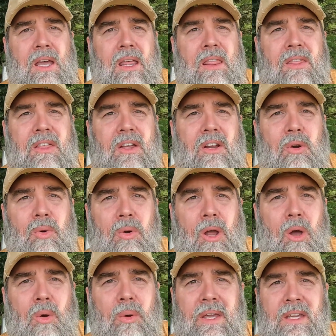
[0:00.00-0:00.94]
The
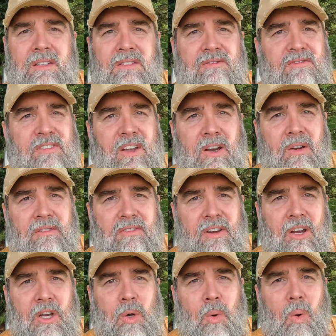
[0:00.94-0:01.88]
crow is very,
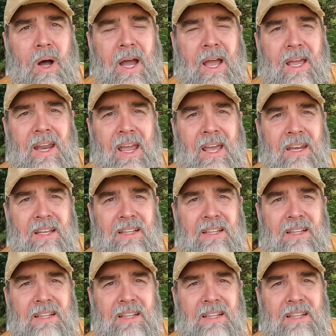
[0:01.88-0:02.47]
very quiet, and